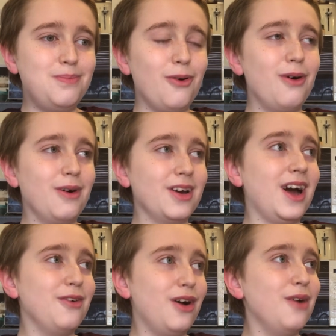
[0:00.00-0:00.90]
But
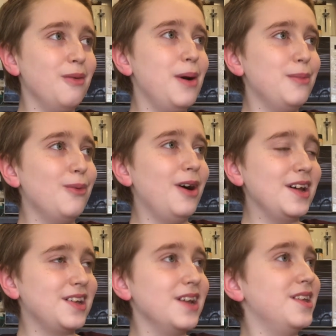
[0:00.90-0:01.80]
I remember what I
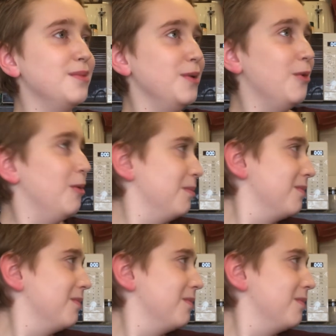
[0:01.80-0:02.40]
said to my mum.